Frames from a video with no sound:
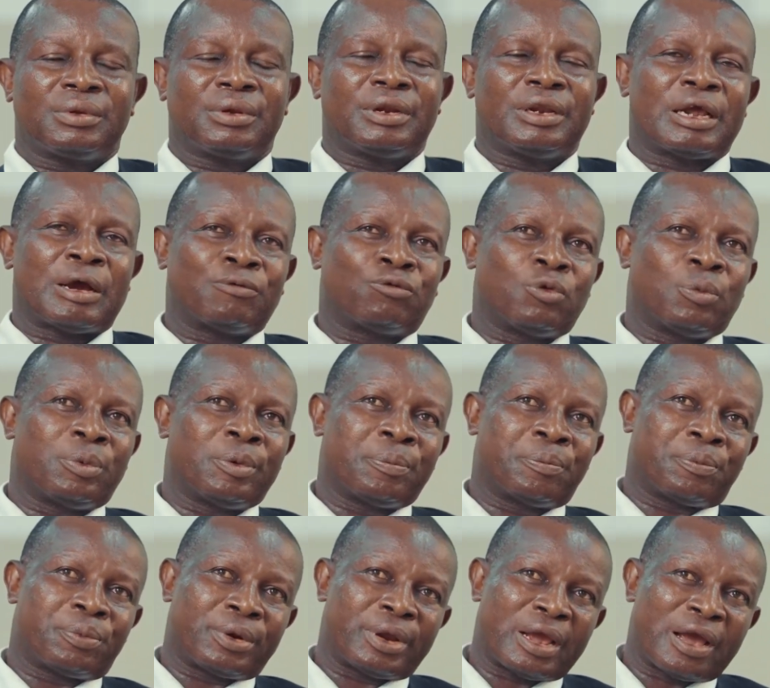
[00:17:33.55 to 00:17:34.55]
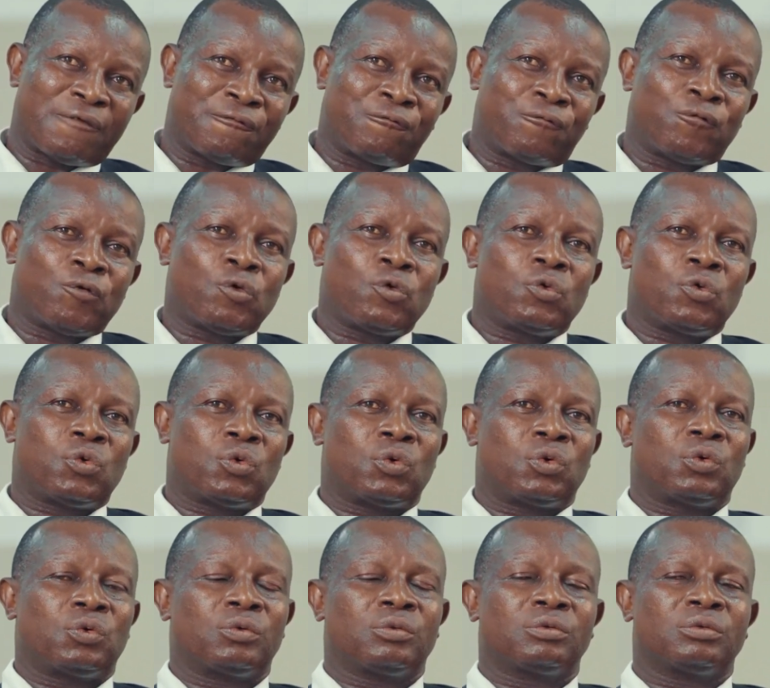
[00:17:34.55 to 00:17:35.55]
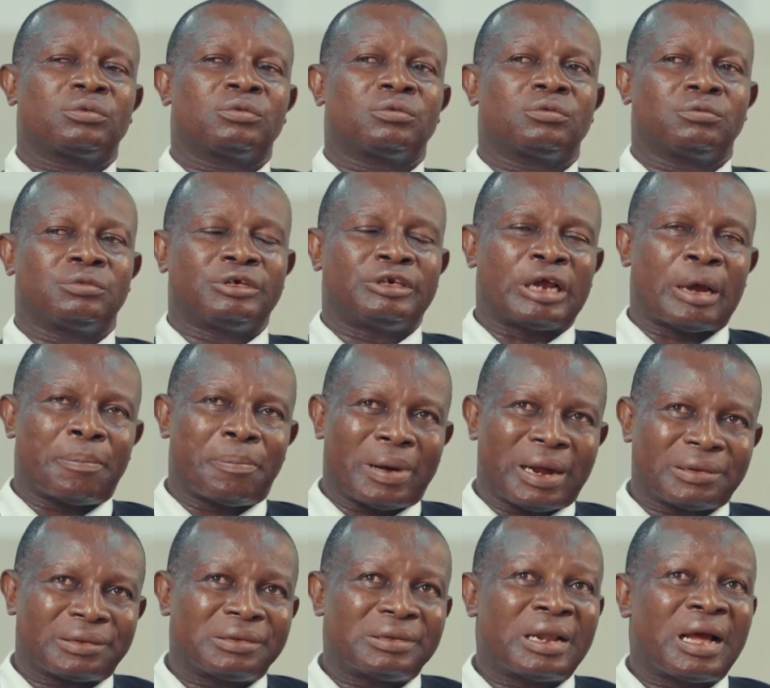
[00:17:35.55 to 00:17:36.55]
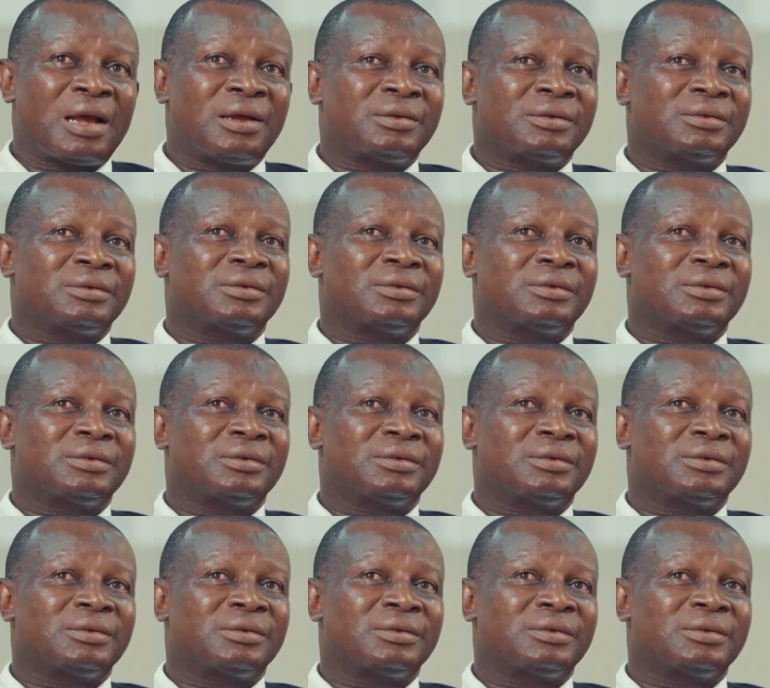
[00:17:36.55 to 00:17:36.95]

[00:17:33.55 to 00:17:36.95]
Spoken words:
they have to be prayerful with their partner.